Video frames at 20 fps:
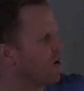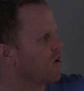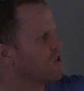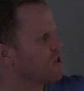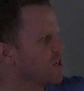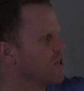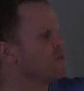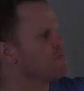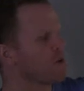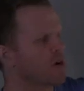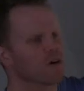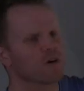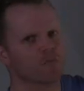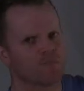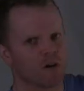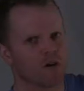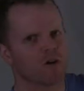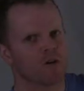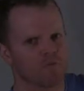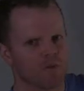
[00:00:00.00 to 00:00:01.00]
r just gets bigger and
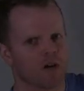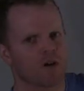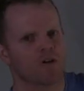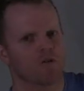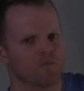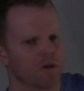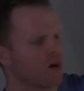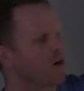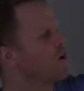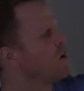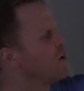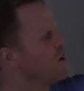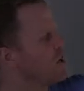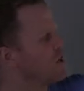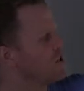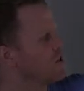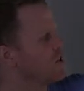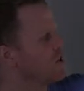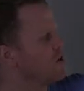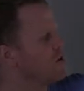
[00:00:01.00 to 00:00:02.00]
bigger and bigger and bigger,
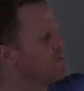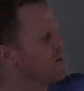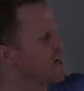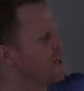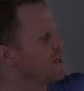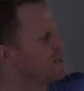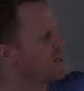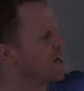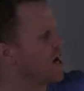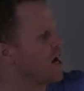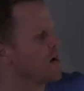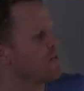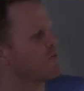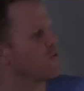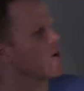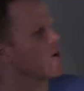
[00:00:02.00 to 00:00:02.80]
until by the time